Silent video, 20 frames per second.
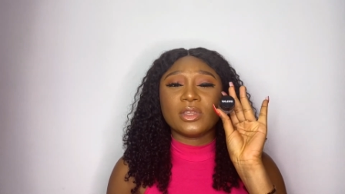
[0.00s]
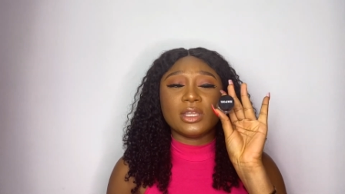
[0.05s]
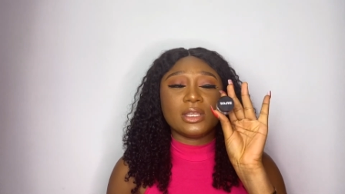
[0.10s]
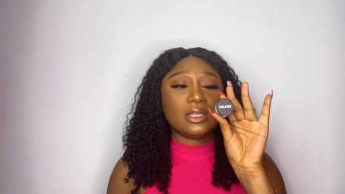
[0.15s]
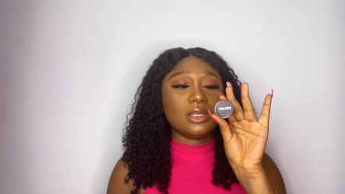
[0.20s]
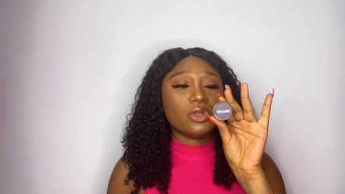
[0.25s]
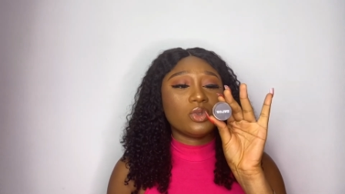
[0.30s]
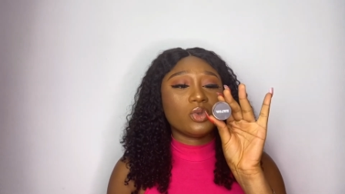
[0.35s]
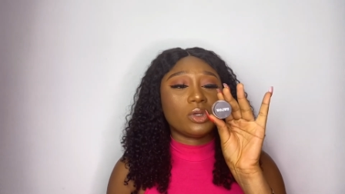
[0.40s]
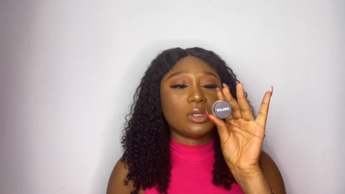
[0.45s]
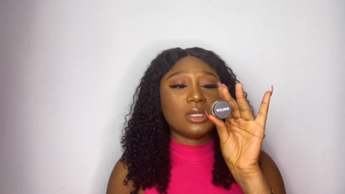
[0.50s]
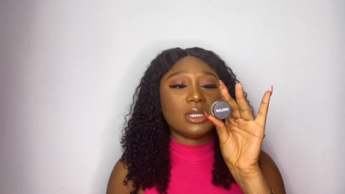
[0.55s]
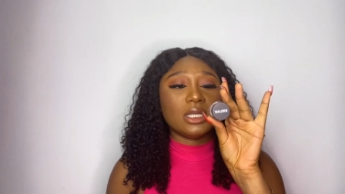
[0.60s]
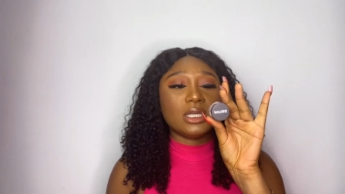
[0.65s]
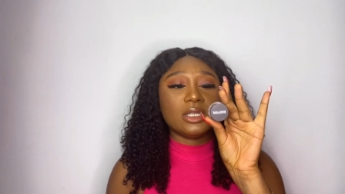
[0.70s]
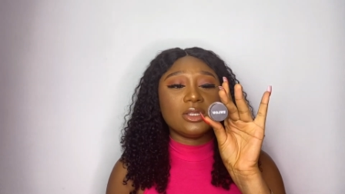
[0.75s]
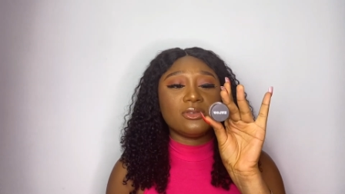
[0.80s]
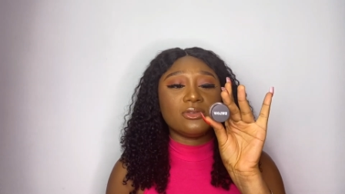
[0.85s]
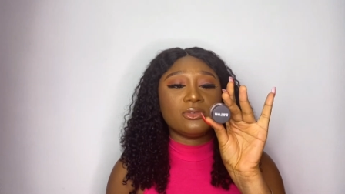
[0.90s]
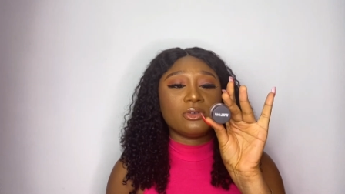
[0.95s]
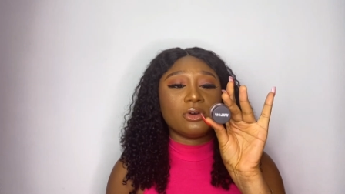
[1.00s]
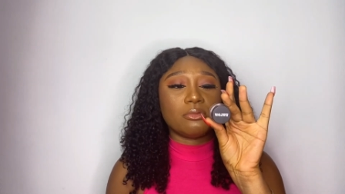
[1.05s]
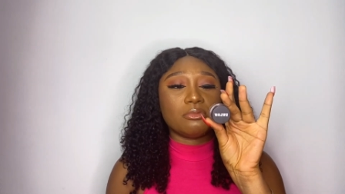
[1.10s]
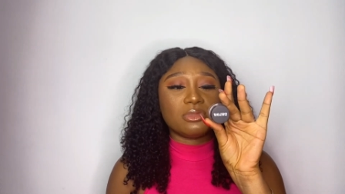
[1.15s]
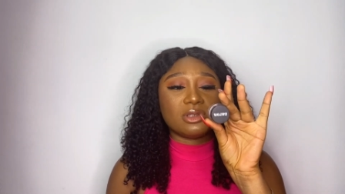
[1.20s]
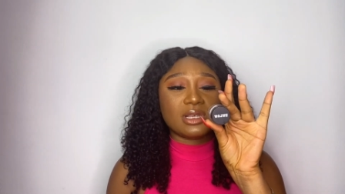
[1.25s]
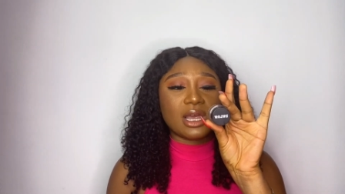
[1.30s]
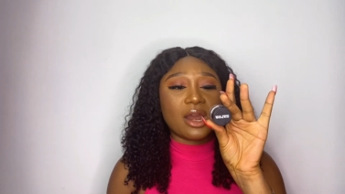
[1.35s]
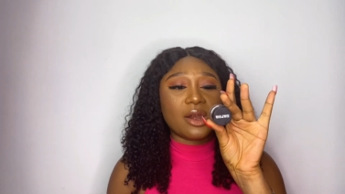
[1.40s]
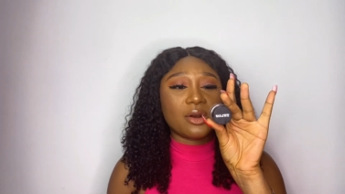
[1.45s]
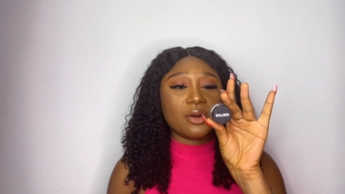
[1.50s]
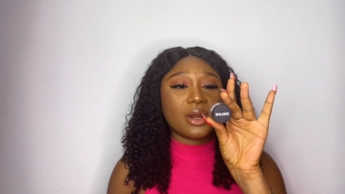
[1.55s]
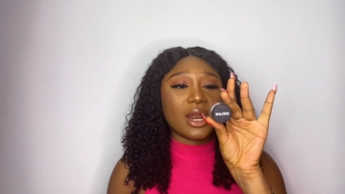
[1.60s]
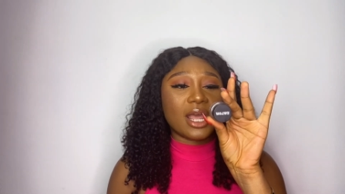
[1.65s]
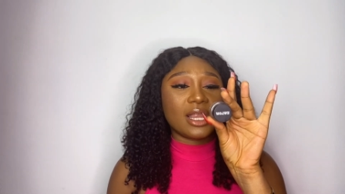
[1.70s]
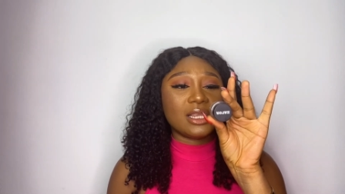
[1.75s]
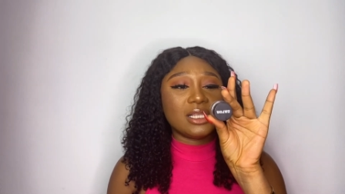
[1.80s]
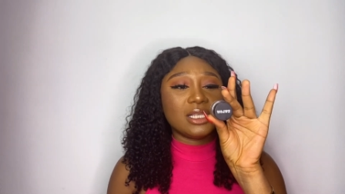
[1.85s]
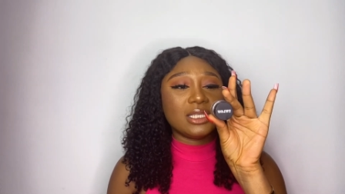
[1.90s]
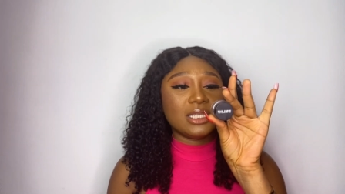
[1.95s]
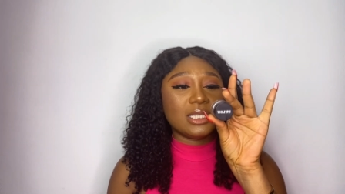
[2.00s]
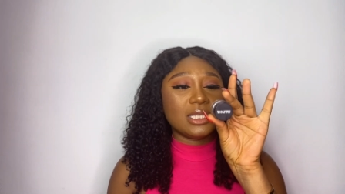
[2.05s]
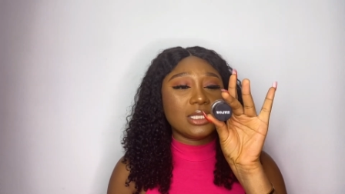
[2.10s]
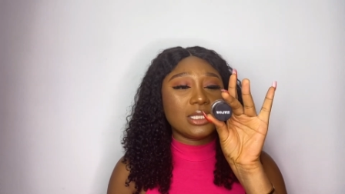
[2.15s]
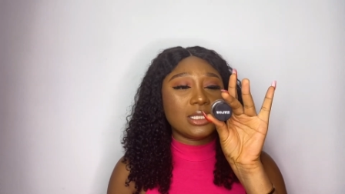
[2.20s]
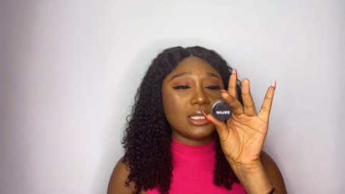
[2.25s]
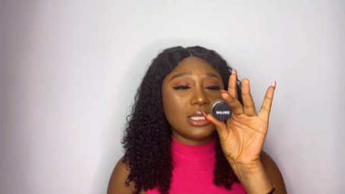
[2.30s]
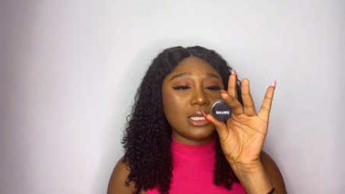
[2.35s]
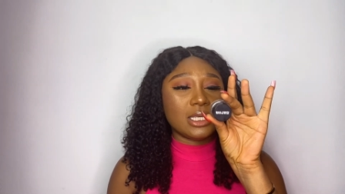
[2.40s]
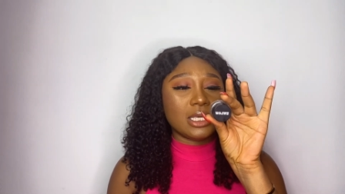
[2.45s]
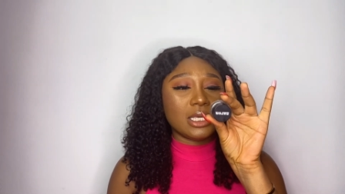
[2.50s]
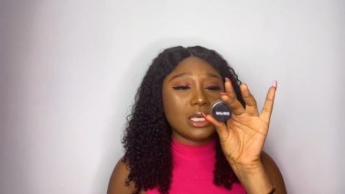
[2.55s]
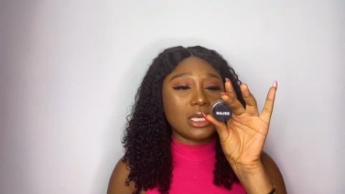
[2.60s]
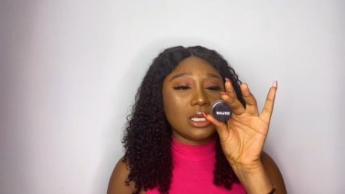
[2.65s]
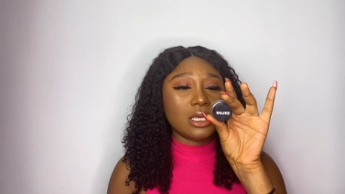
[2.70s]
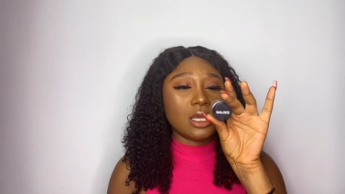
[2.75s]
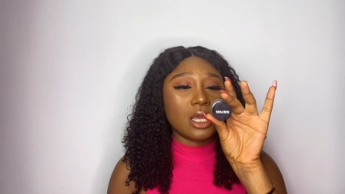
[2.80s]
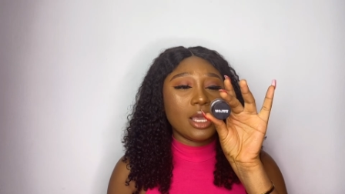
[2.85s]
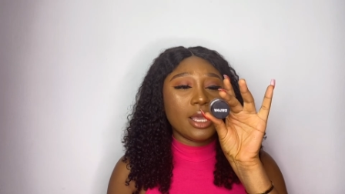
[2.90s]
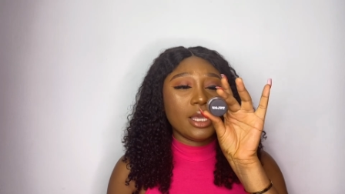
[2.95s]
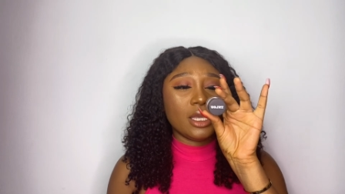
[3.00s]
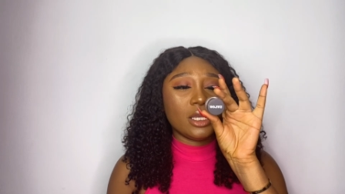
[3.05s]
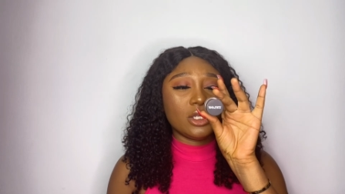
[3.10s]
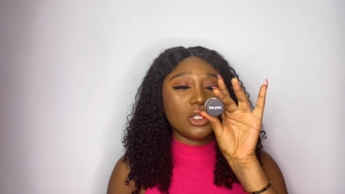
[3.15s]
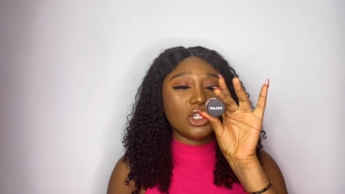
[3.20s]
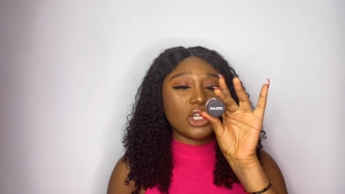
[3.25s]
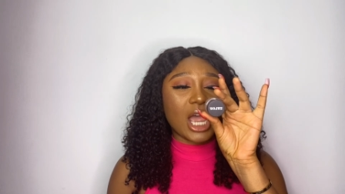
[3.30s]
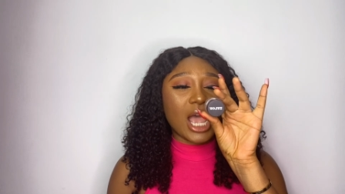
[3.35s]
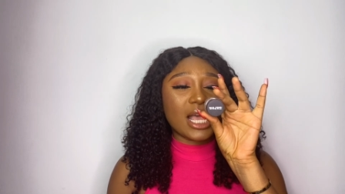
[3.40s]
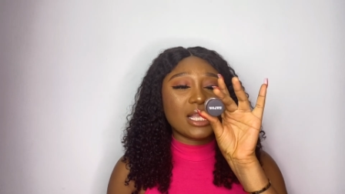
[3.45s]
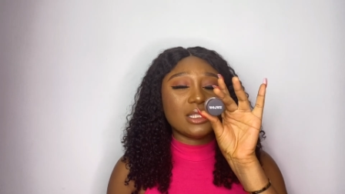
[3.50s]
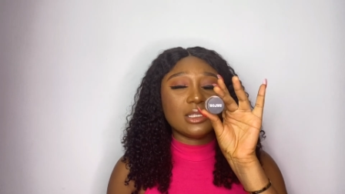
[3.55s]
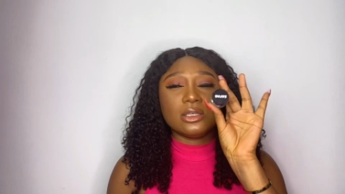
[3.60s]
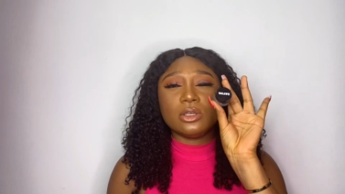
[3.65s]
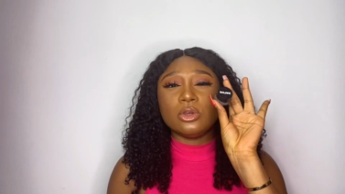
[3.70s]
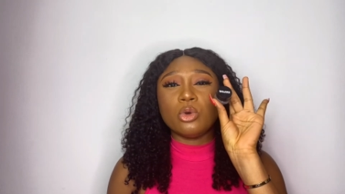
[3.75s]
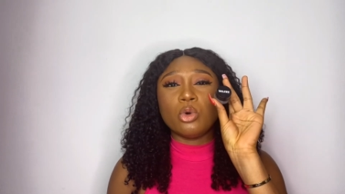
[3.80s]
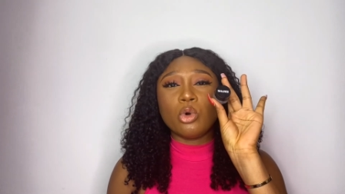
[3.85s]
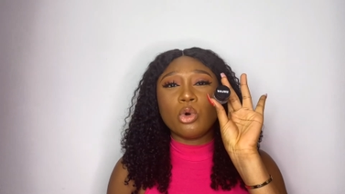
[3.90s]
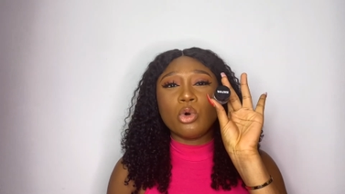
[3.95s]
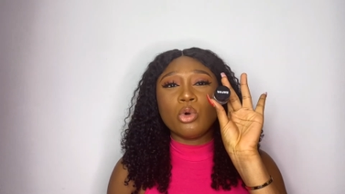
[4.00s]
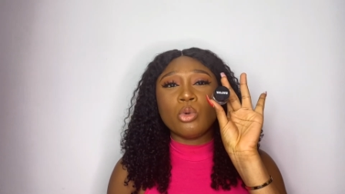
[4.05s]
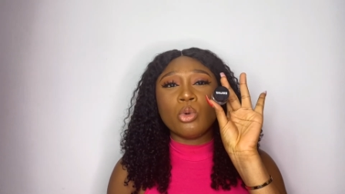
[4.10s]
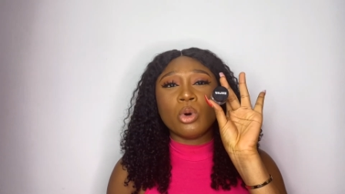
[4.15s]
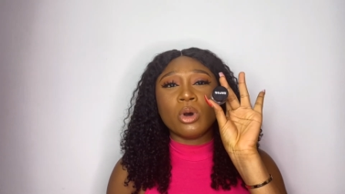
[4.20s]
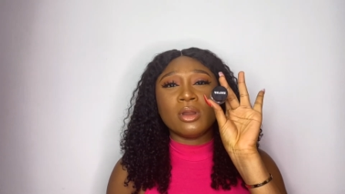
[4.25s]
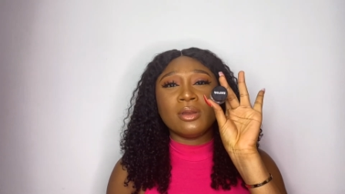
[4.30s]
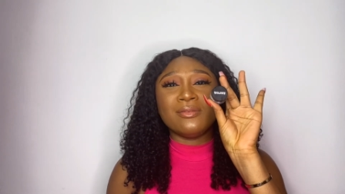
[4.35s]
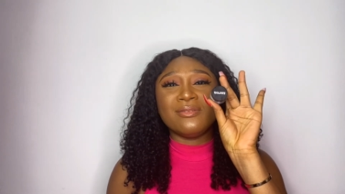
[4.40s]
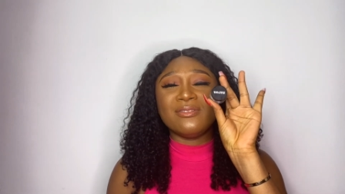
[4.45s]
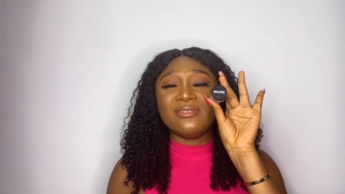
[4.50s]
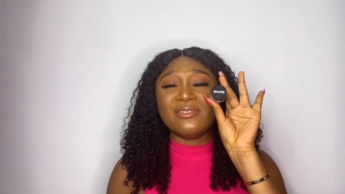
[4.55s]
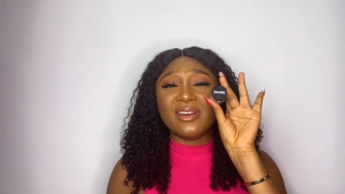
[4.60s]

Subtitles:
This one is from Zaron, and this is the Jazz in 01,